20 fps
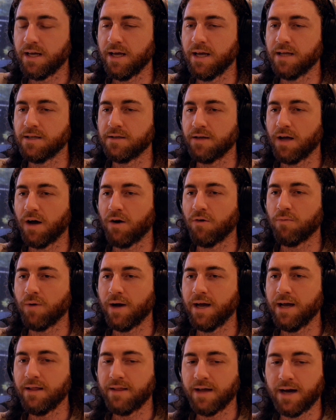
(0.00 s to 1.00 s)
in a
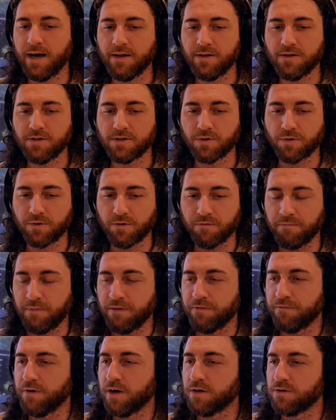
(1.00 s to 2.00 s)
way that sort of
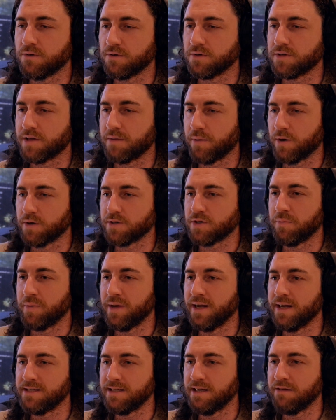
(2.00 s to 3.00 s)
befuddles the
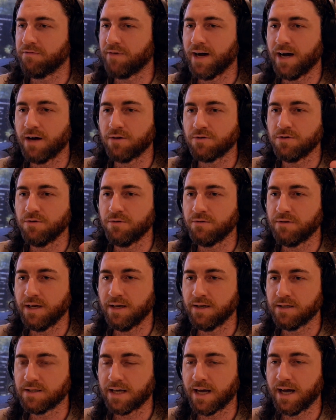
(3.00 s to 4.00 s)
possibility for how two
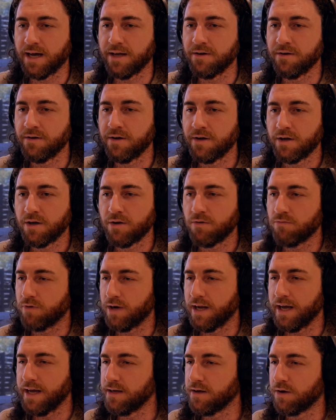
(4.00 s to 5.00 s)
things can
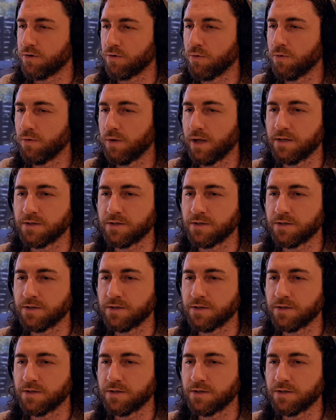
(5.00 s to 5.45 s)
relate at all.